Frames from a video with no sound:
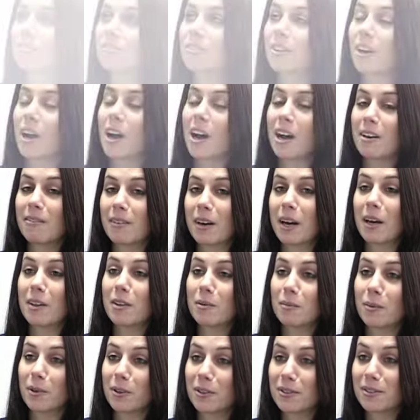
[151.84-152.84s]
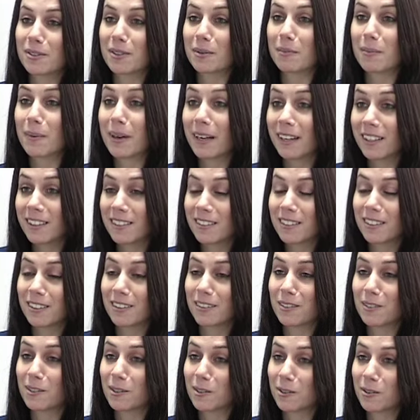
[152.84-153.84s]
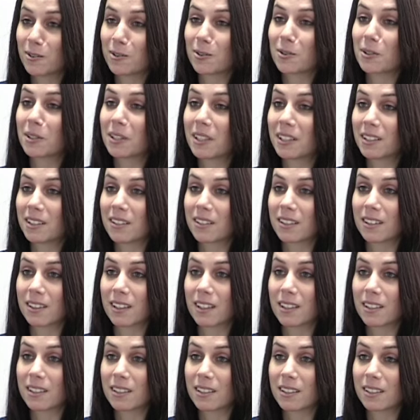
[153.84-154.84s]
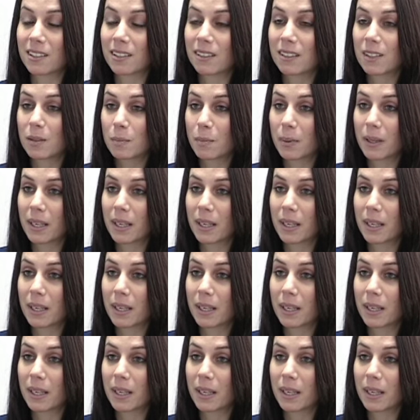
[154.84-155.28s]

So I've had the most amazing 2 years in London.